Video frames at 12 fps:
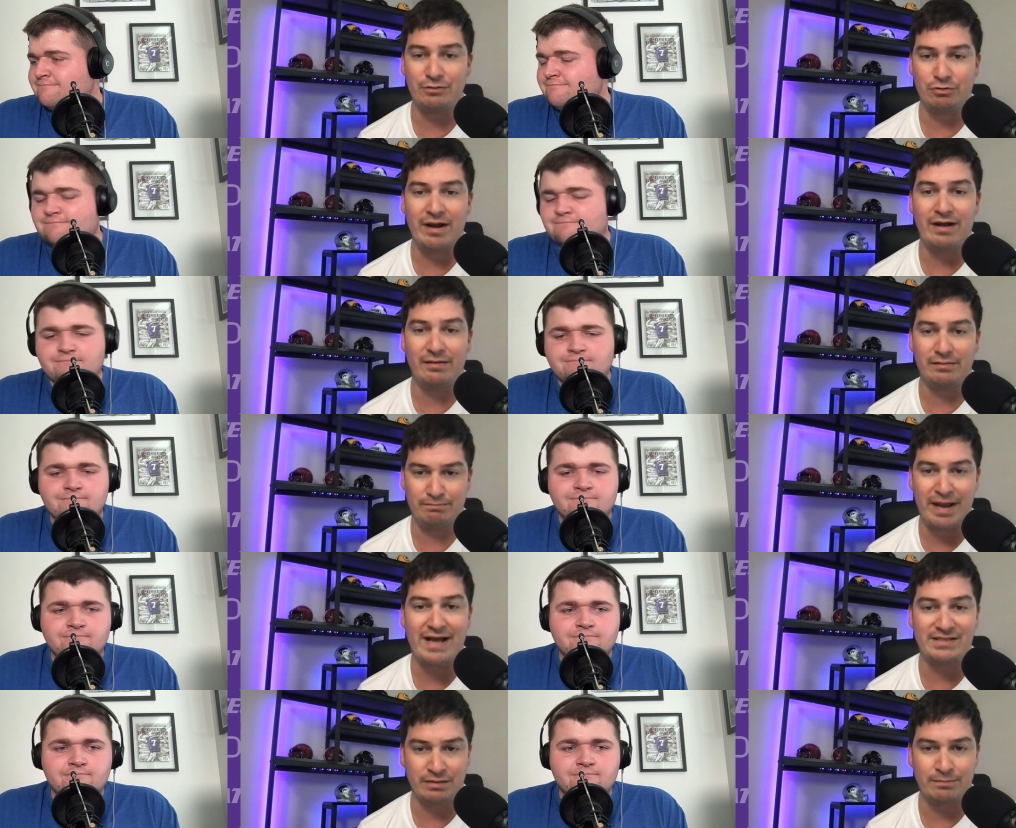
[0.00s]
Speaker 1: throughout
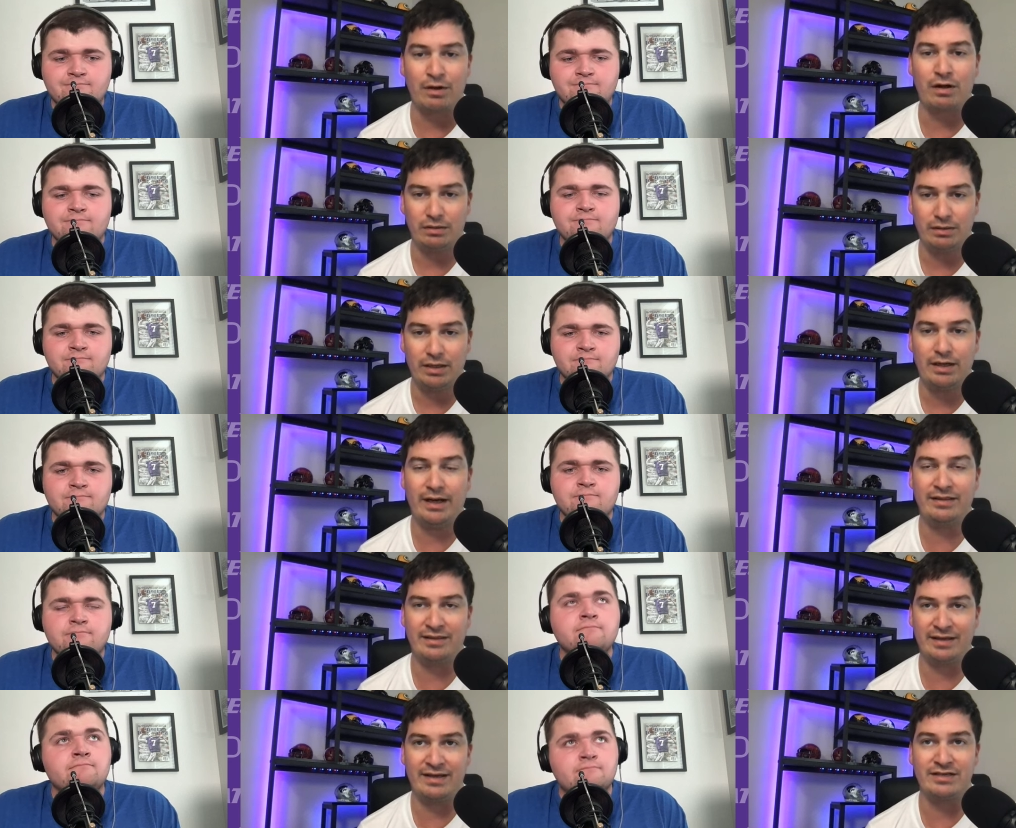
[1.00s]
basketball. I
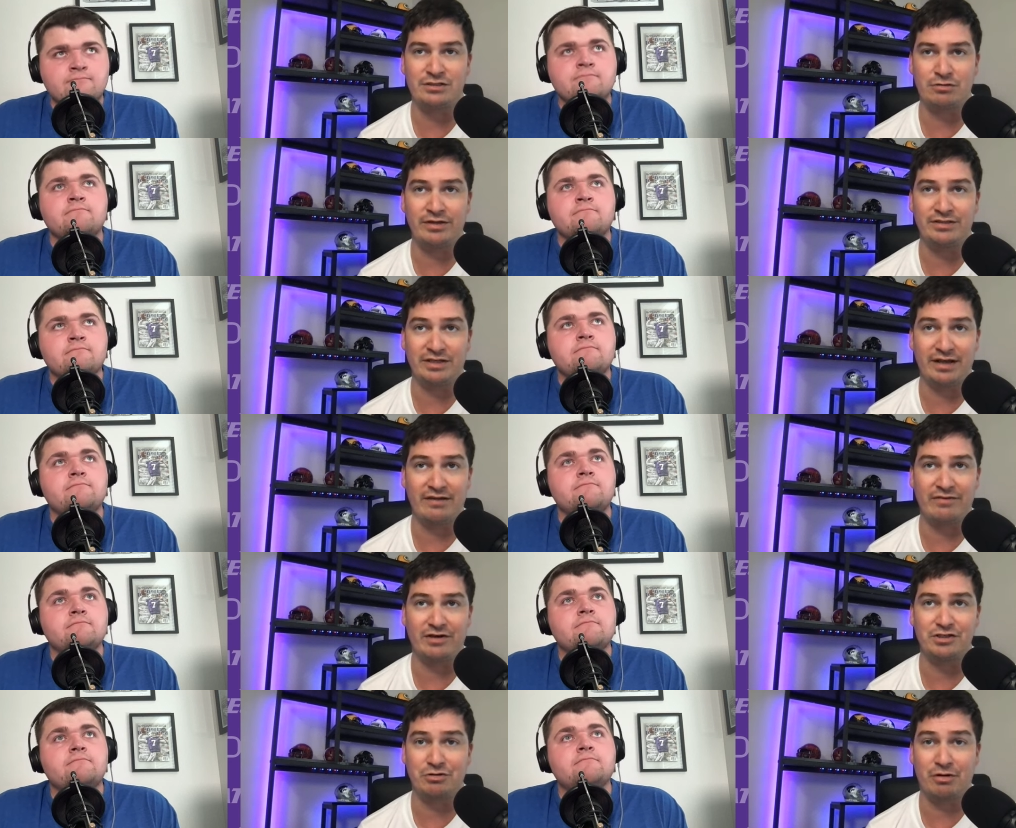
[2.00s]
think he's starting to get a
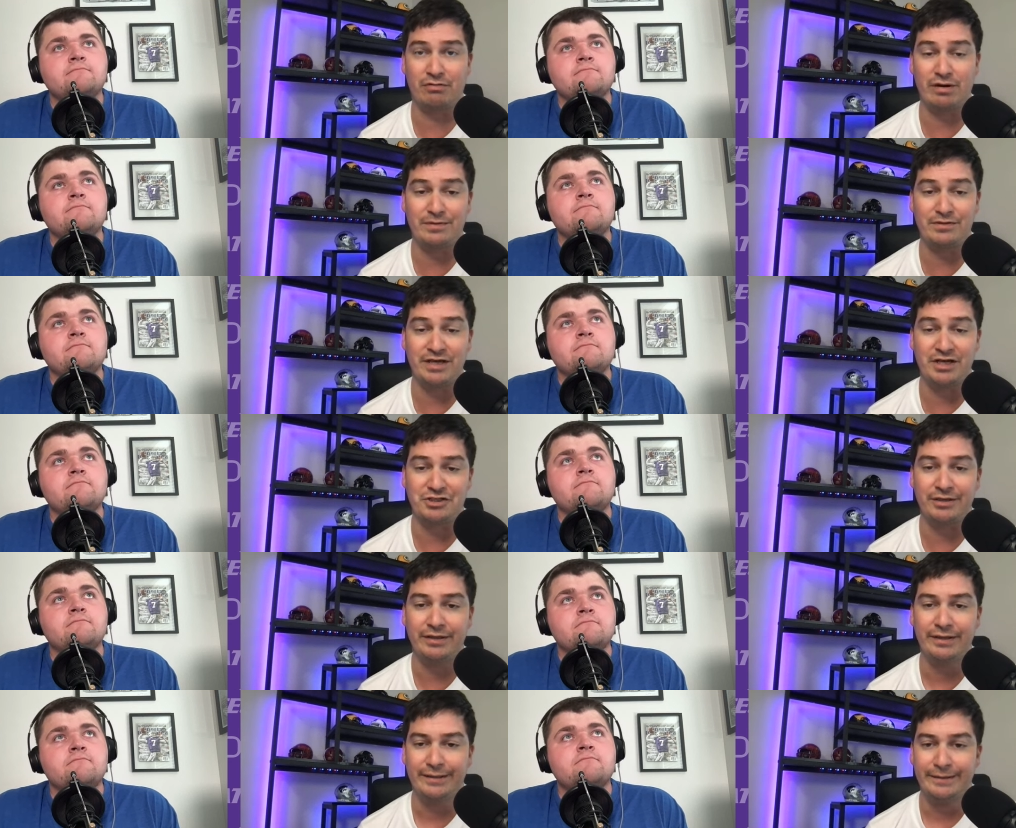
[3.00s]
very strong
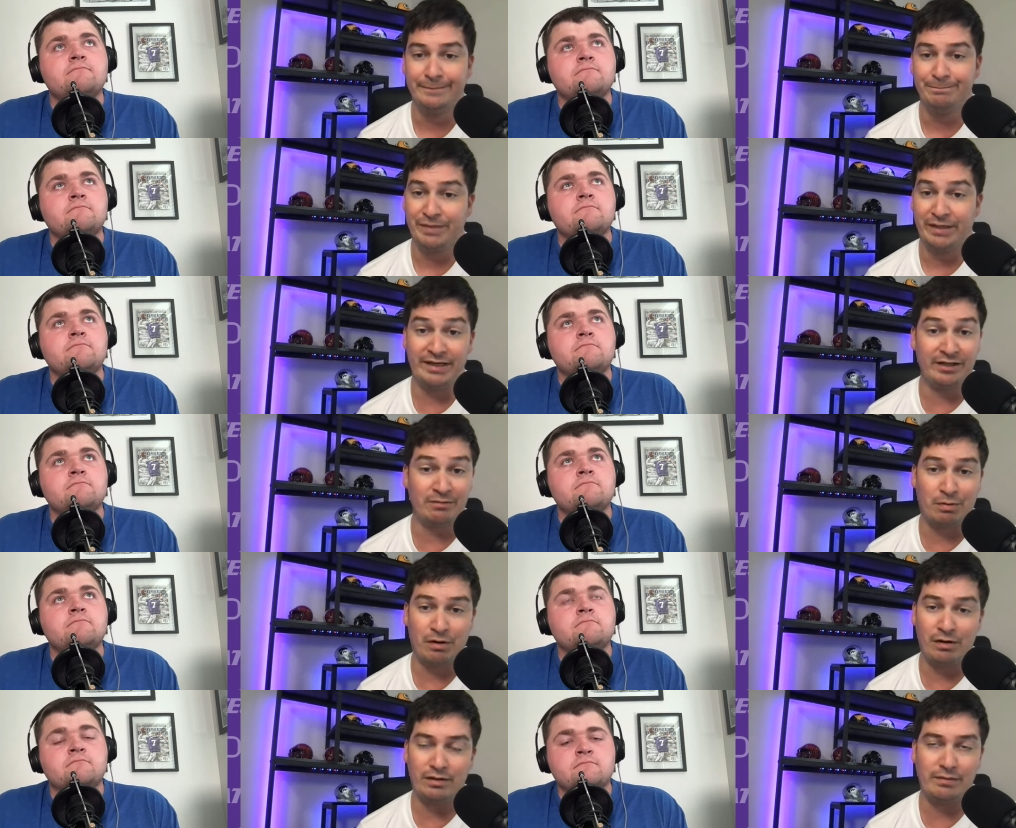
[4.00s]
reputation. And the other
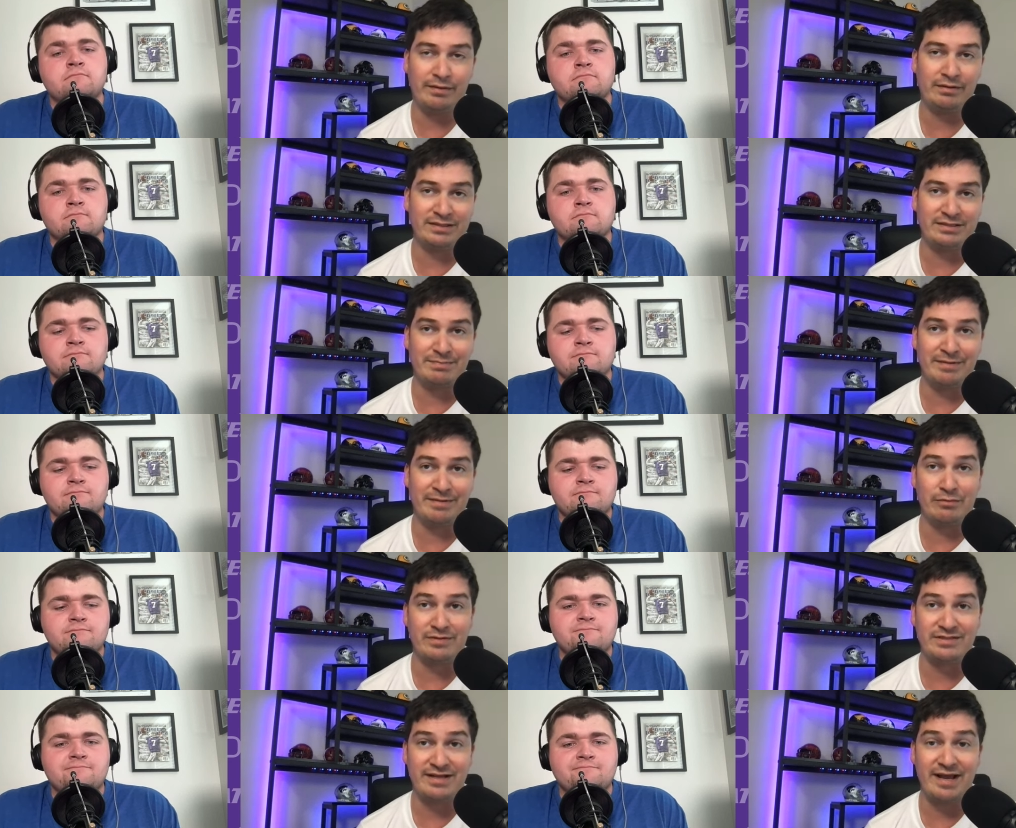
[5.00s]
part, I mean, let's make
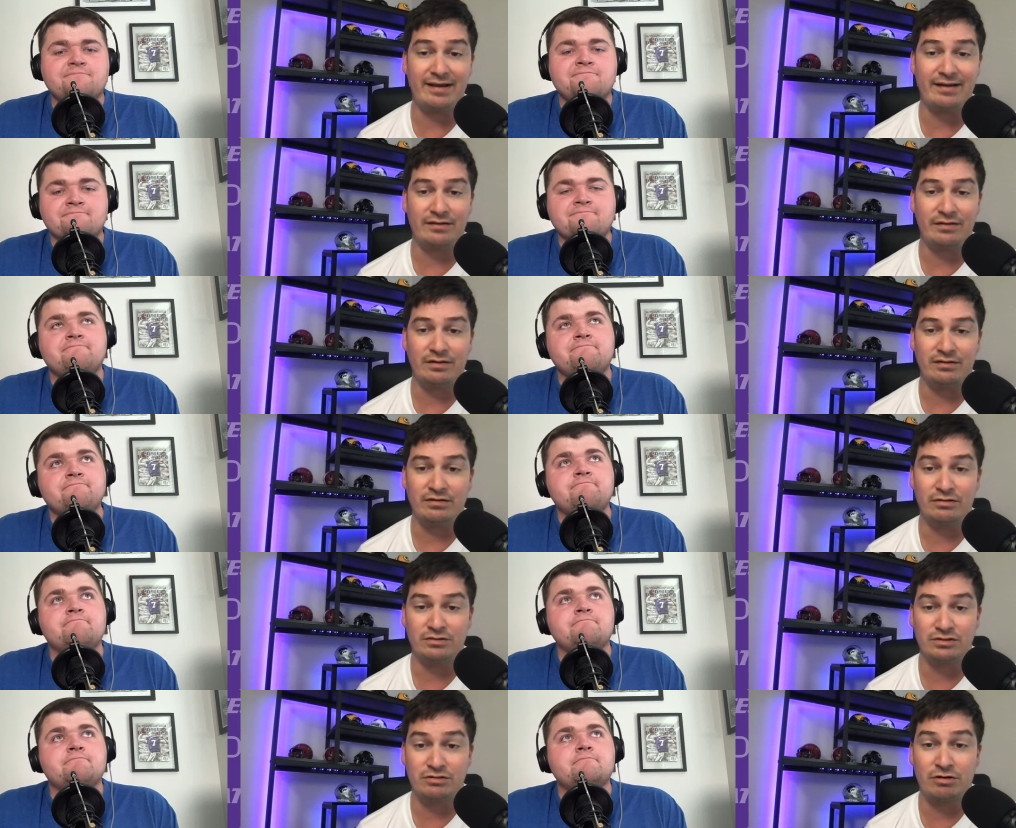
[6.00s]
no mistake,
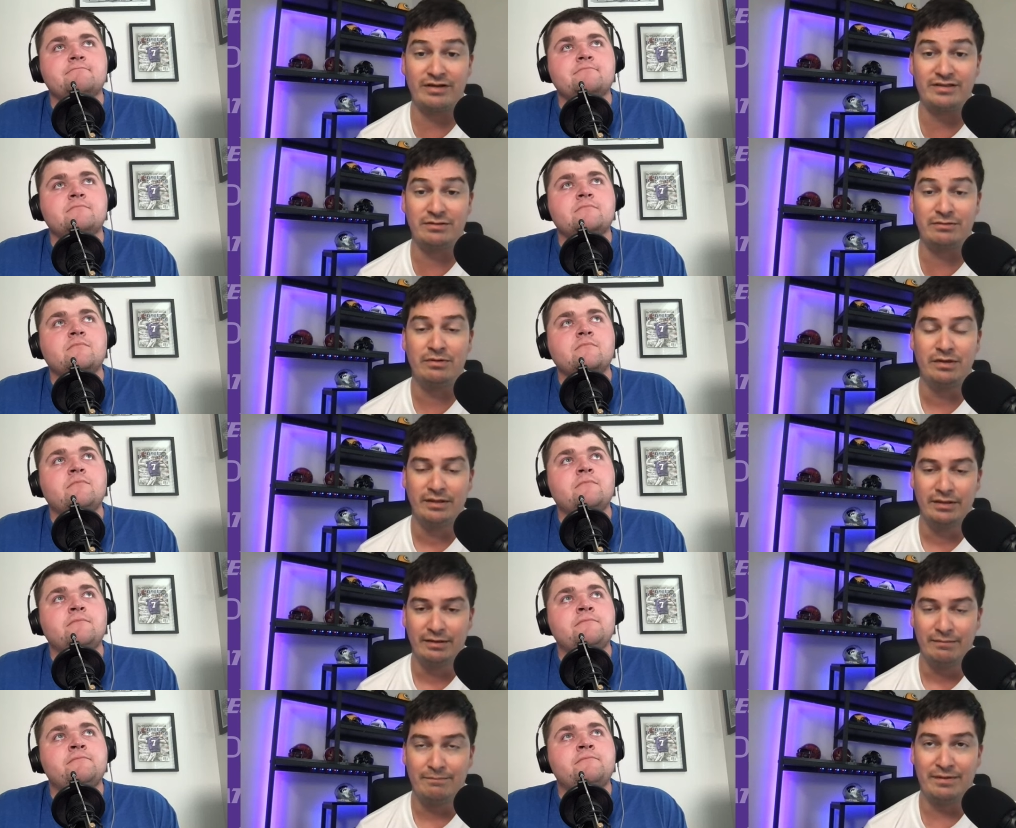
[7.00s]
they're starting to
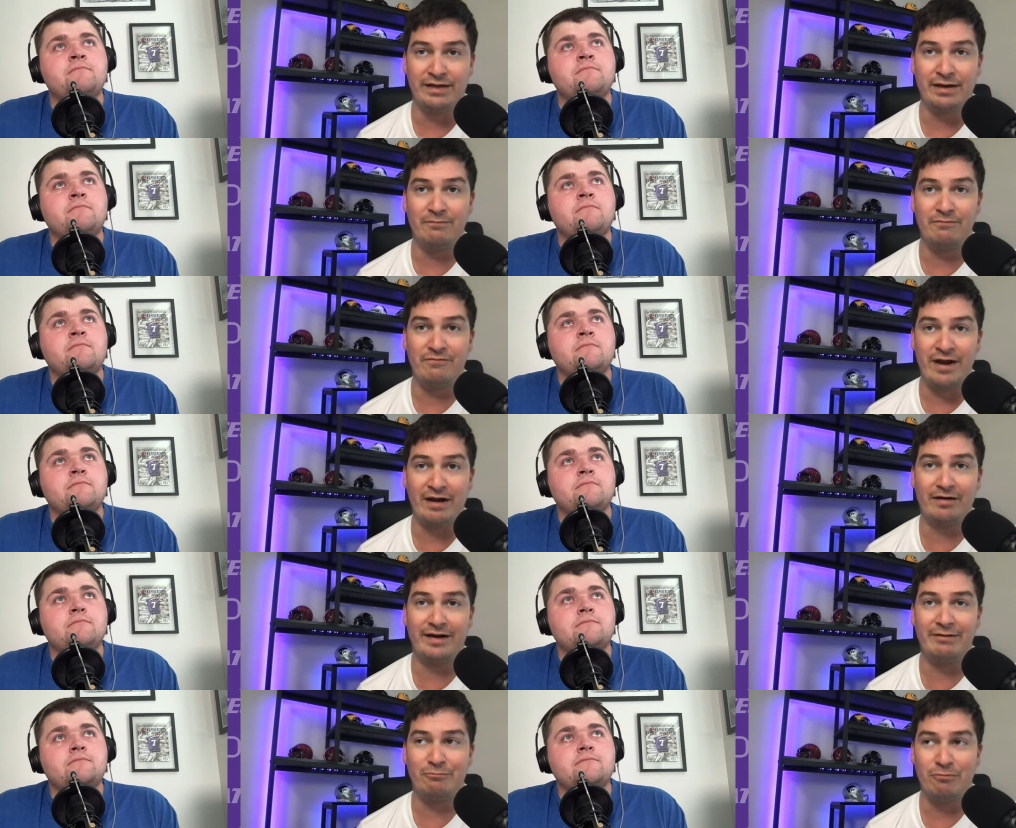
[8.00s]
become
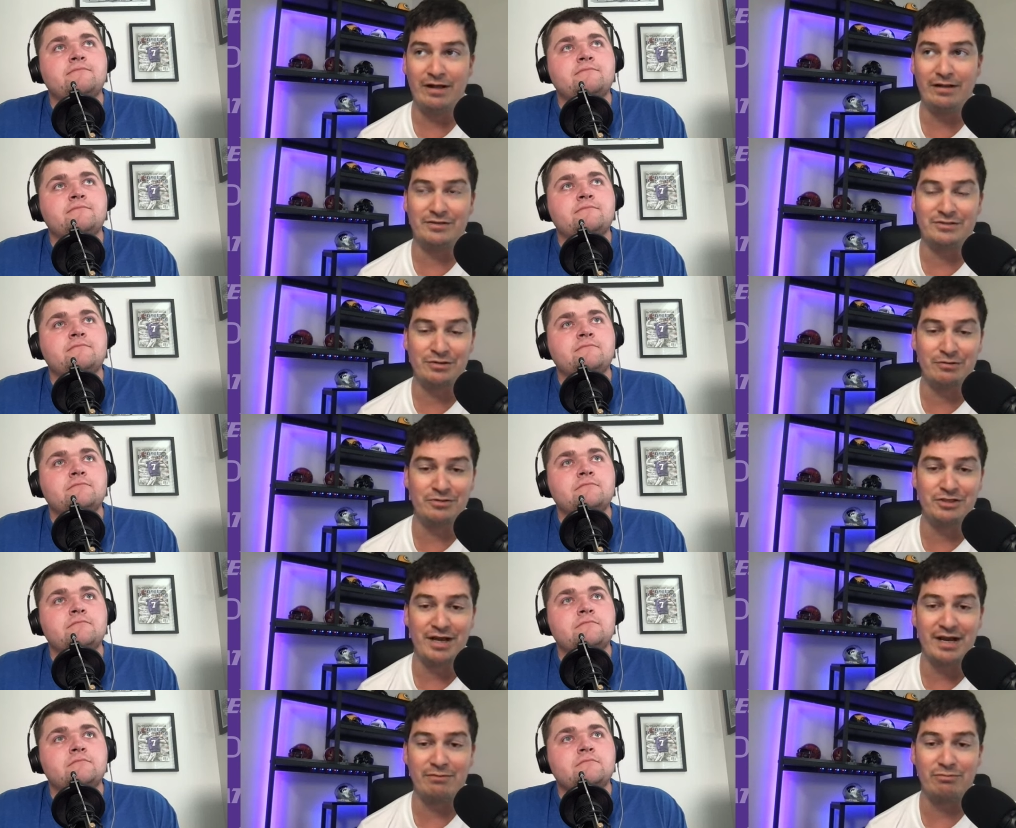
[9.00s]
very well associated